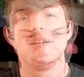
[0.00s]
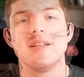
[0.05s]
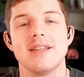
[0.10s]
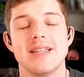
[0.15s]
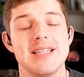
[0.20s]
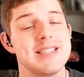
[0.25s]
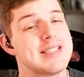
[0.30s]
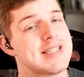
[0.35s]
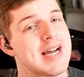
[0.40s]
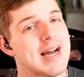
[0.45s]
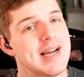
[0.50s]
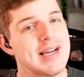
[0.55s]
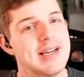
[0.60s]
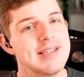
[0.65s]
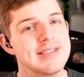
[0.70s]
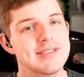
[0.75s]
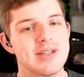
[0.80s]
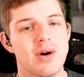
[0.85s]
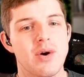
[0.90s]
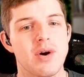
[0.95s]
These
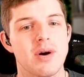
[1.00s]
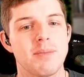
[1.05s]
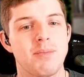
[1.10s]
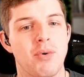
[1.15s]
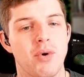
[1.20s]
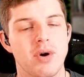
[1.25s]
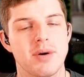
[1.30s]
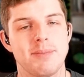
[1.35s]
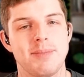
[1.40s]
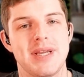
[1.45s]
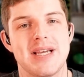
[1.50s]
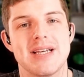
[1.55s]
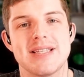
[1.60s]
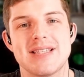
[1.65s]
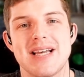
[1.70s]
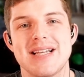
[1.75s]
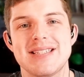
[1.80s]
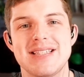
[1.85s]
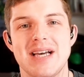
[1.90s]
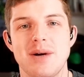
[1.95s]
dies are important because
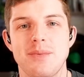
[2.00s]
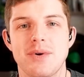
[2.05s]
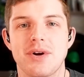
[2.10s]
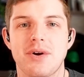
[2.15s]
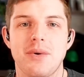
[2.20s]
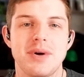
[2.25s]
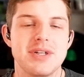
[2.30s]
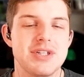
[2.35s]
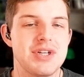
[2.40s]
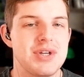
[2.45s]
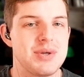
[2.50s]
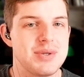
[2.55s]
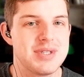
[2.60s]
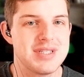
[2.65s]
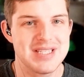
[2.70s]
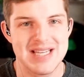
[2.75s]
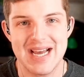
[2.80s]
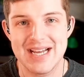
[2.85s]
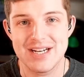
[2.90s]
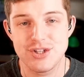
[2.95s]
that's how we're going to do
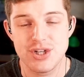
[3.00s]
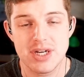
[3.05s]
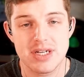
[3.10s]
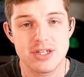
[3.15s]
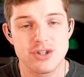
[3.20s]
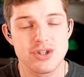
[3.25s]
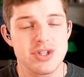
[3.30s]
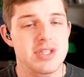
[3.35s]
stat checks.